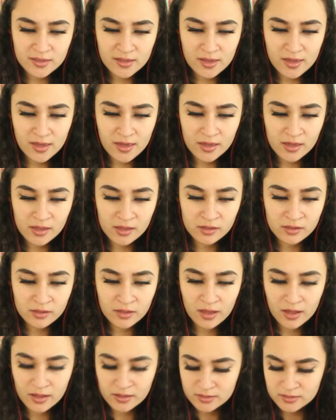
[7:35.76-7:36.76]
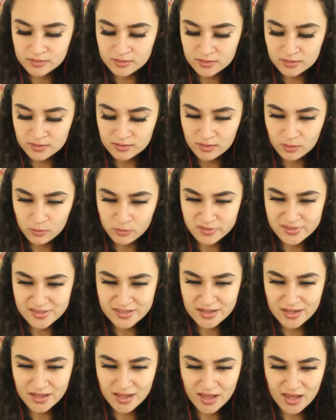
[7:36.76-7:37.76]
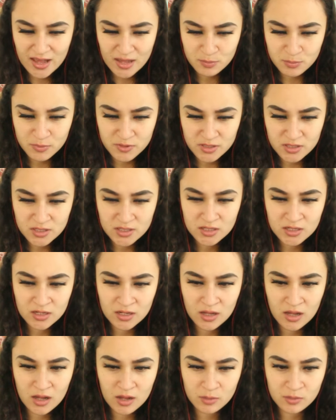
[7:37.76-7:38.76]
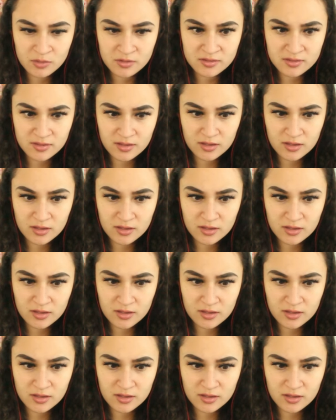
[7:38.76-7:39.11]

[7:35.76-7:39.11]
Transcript: the hell? I didn't think that was gonna happen. I was